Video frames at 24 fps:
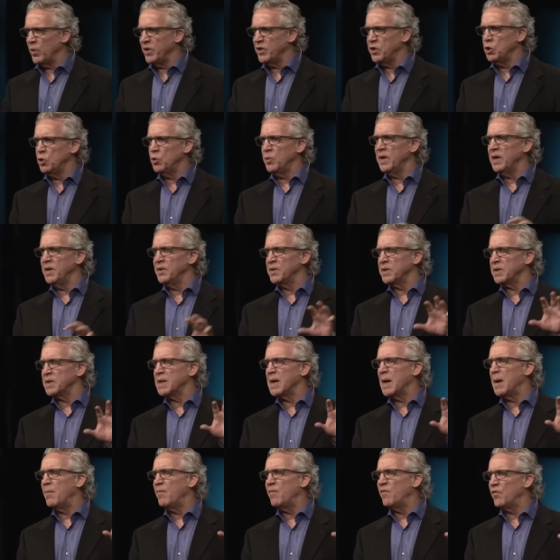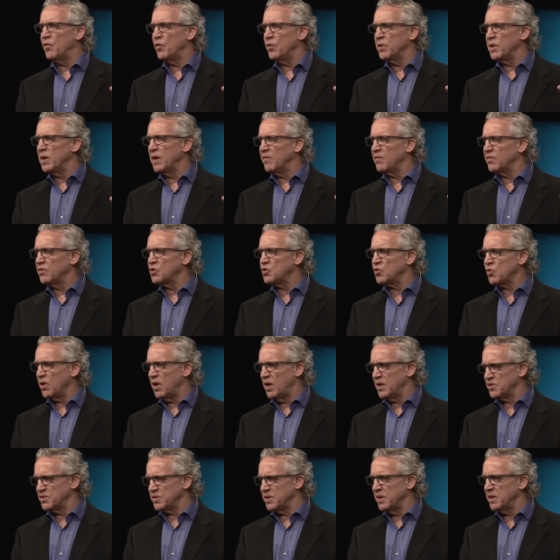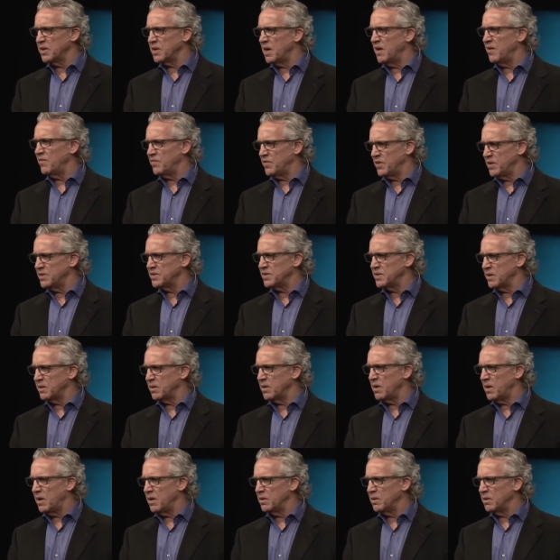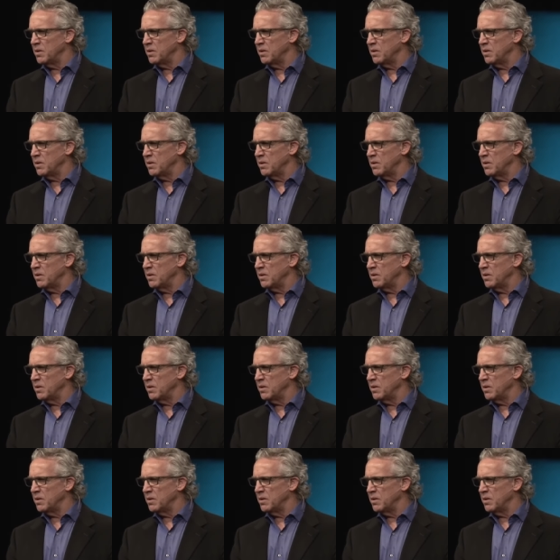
do in the comfort of trust and confidence in God.